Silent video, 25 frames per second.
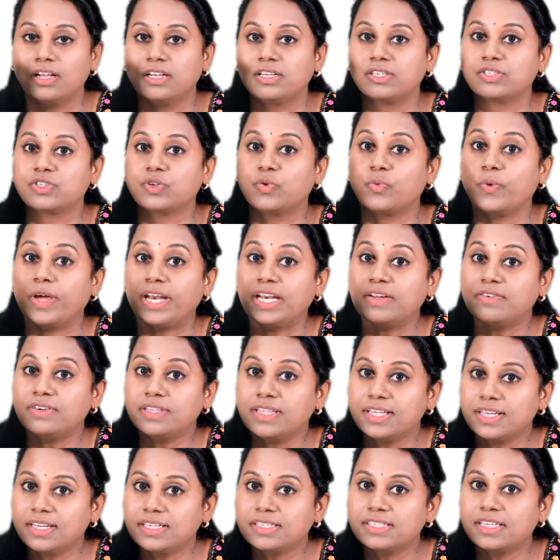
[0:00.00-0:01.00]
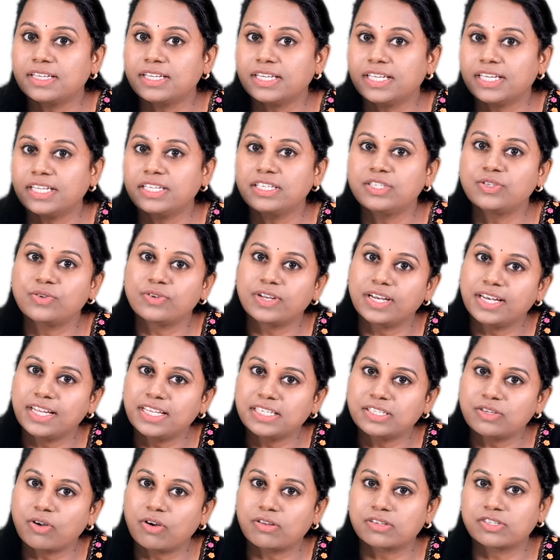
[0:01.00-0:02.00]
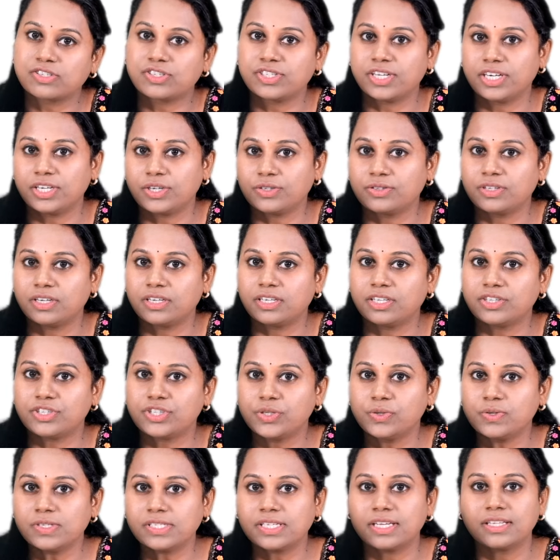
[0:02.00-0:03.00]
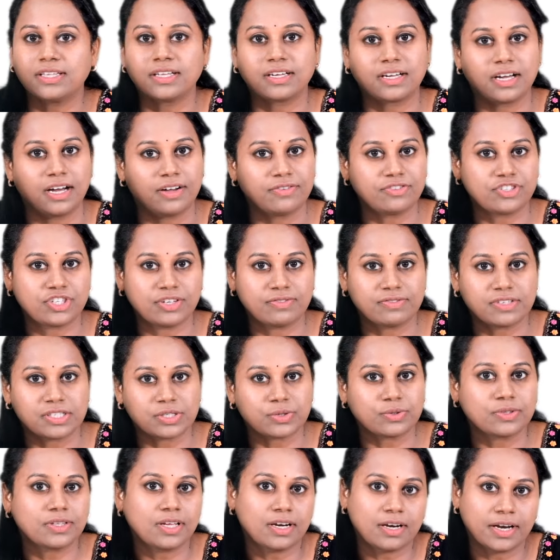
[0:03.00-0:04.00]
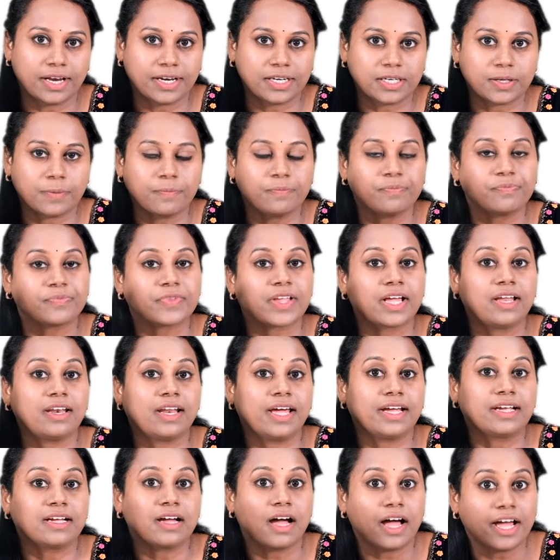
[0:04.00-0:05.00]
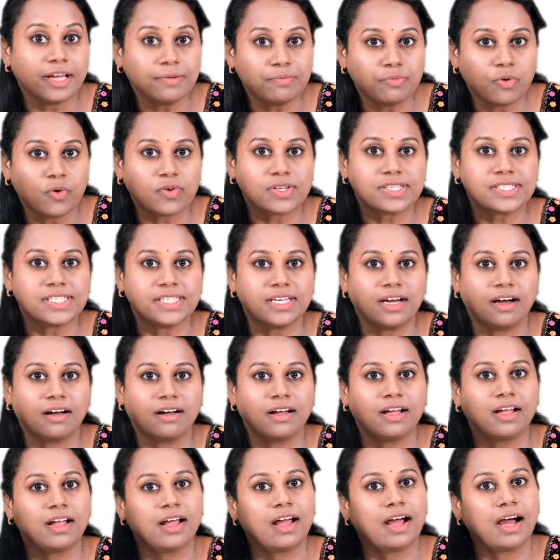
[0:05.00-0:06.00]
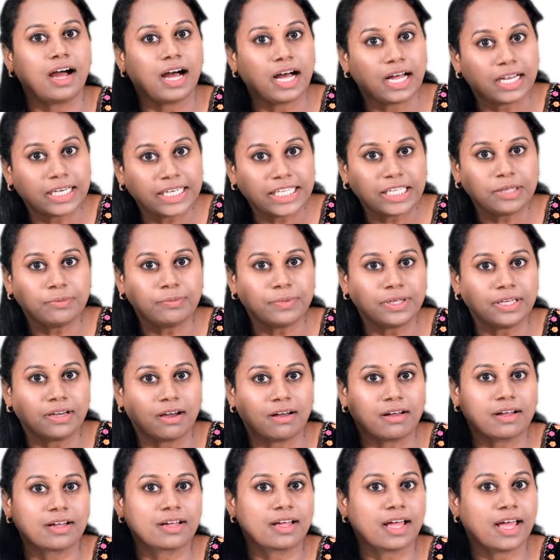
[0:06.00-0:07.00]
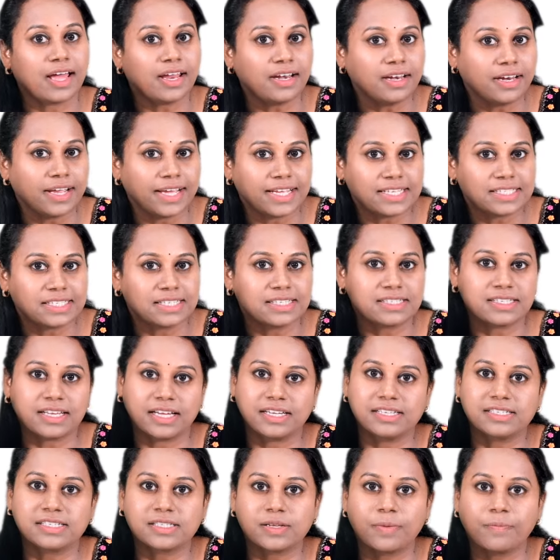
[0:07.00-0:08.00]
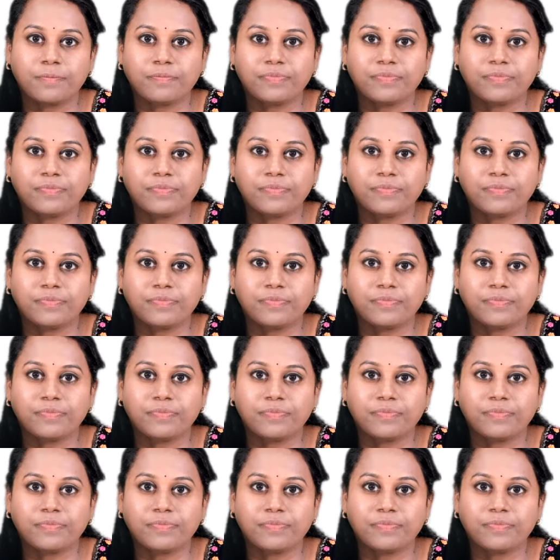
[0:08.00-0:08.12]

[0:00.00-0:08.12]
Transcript: So whenever there is a need to release oxygen to the tissues, the curve shifts to the right, like hypoxia, anemia and exercise.